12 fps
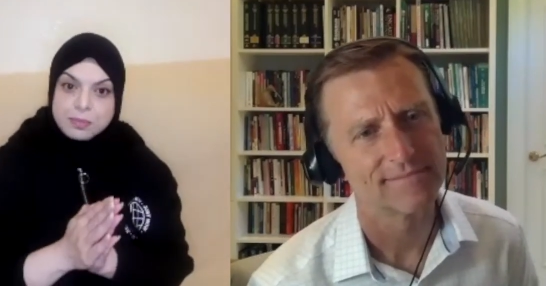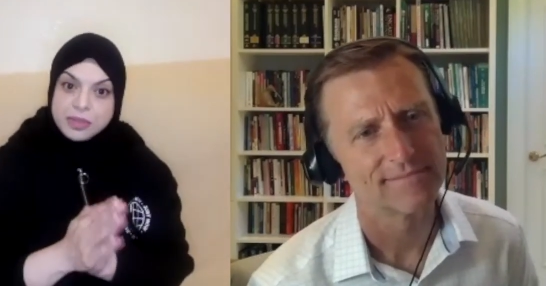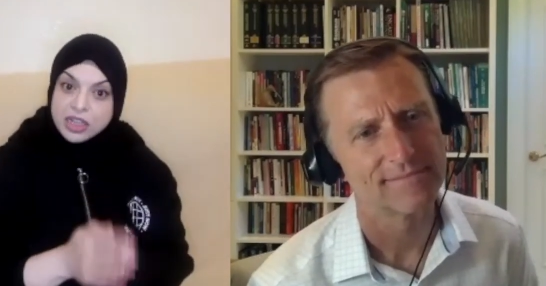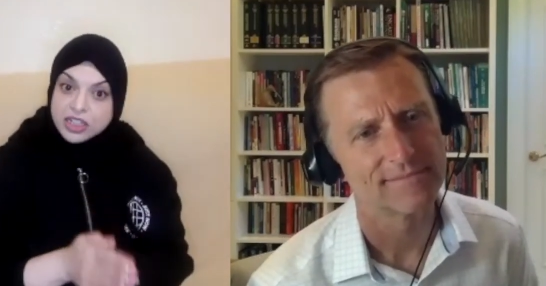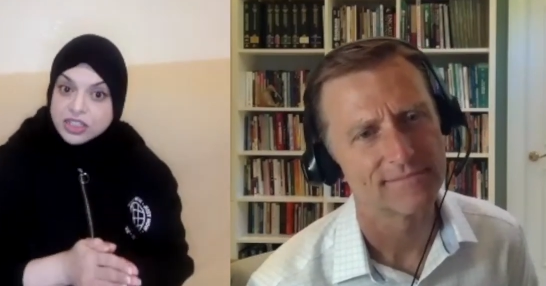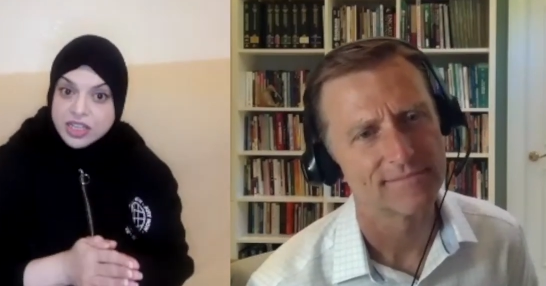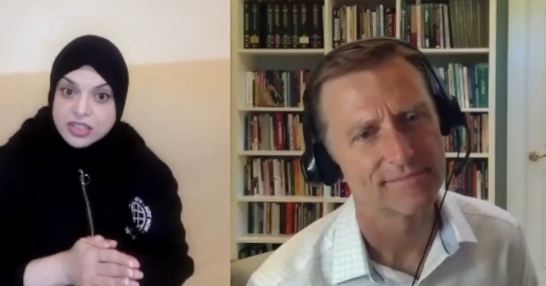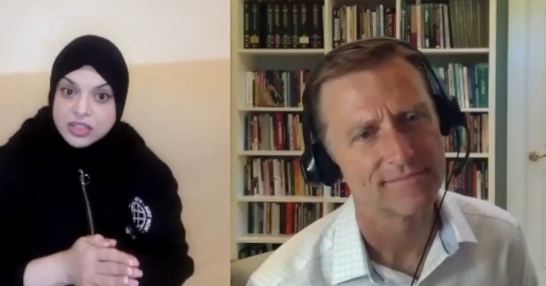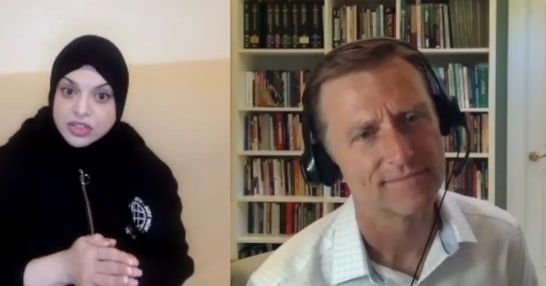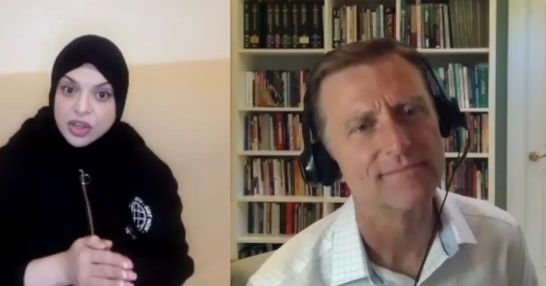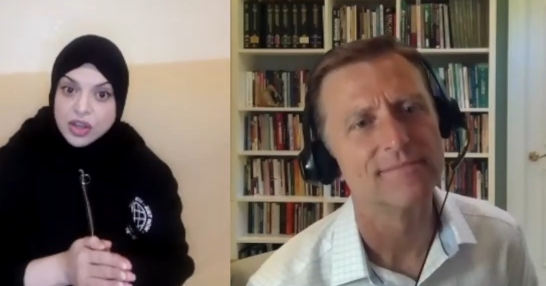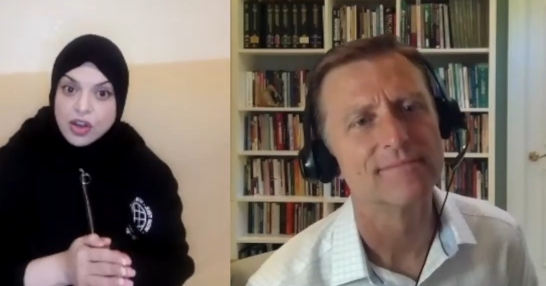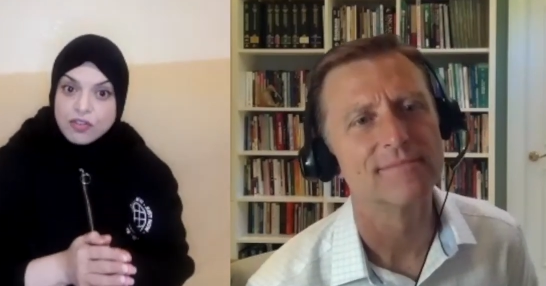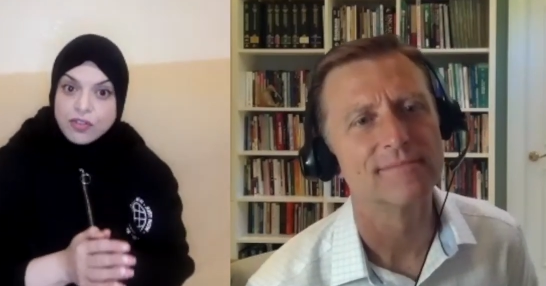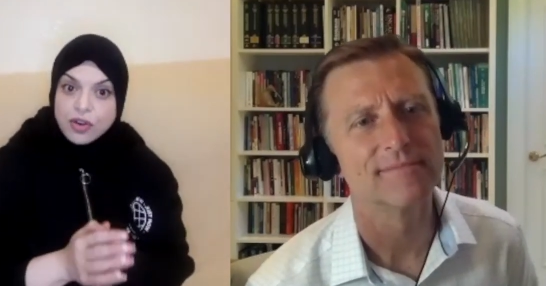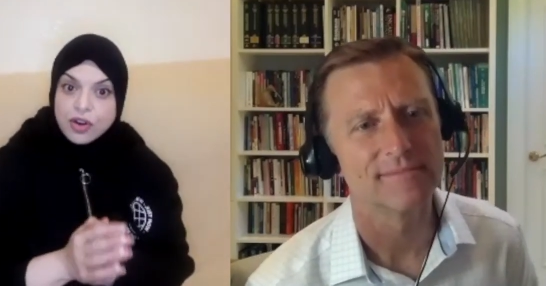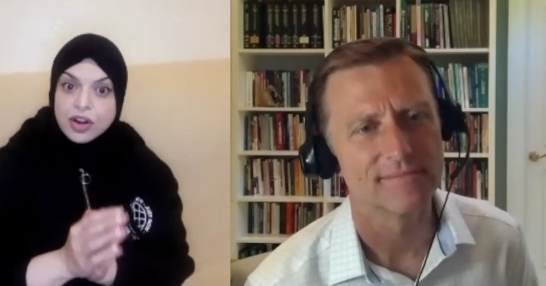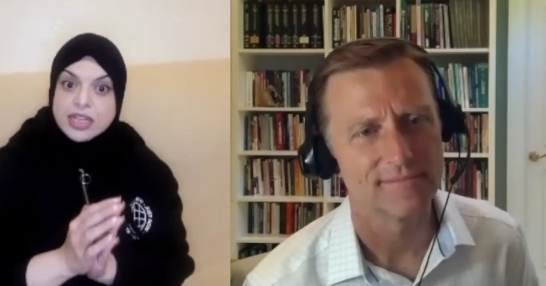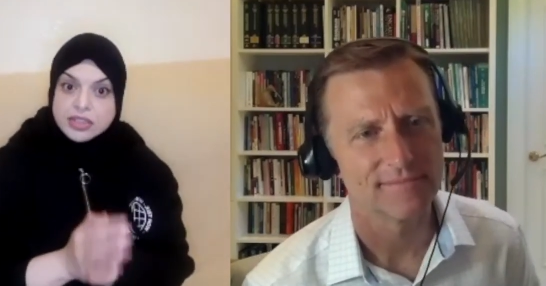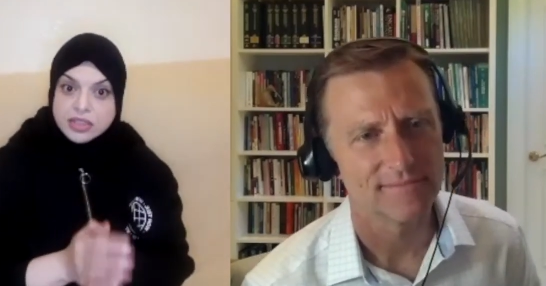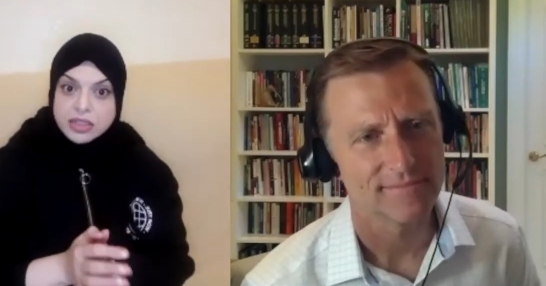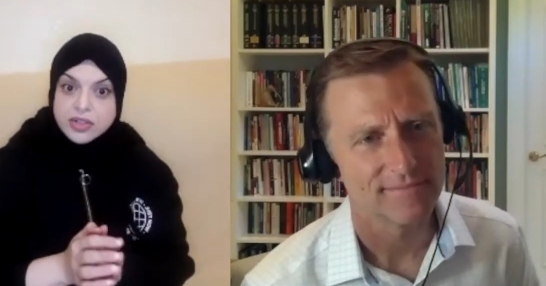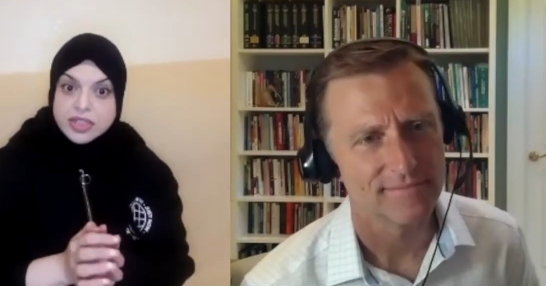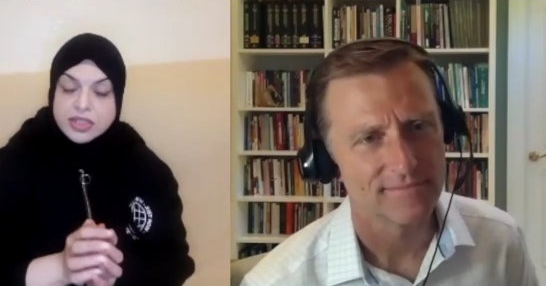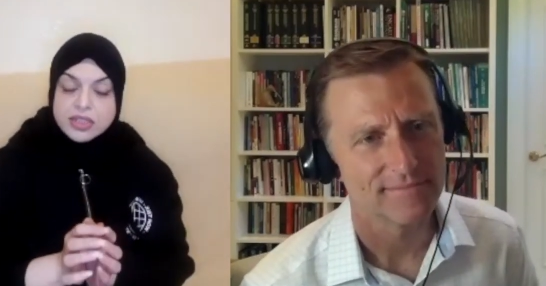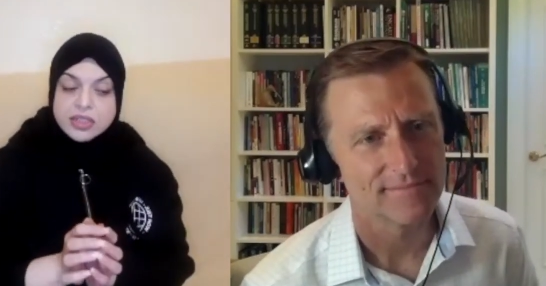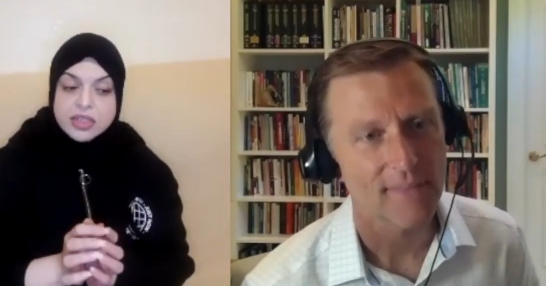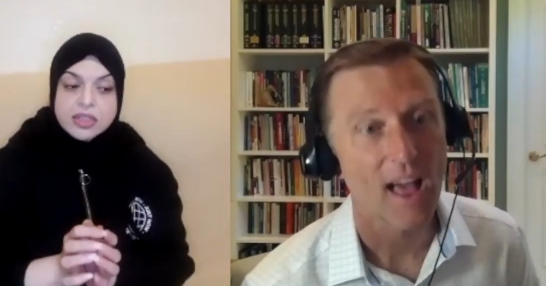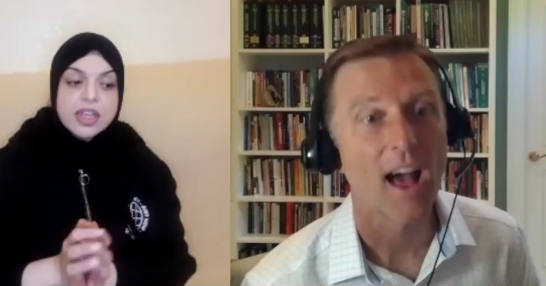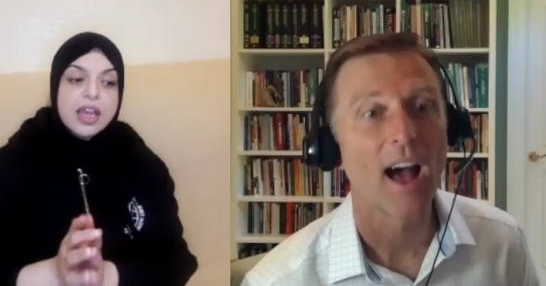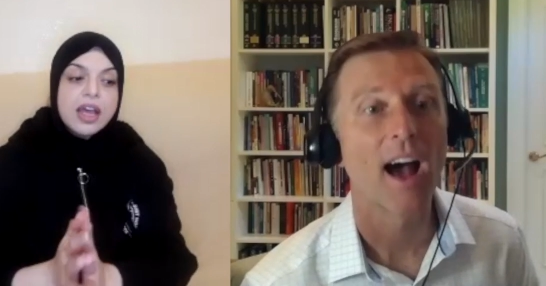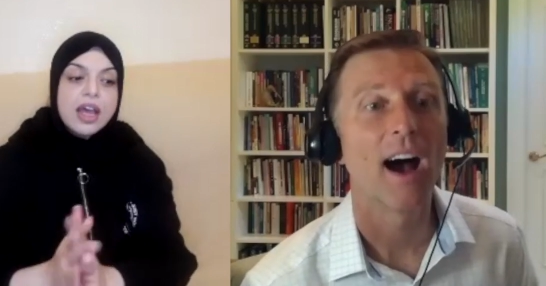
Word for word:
Speaker 1: blood test for insulin resistance.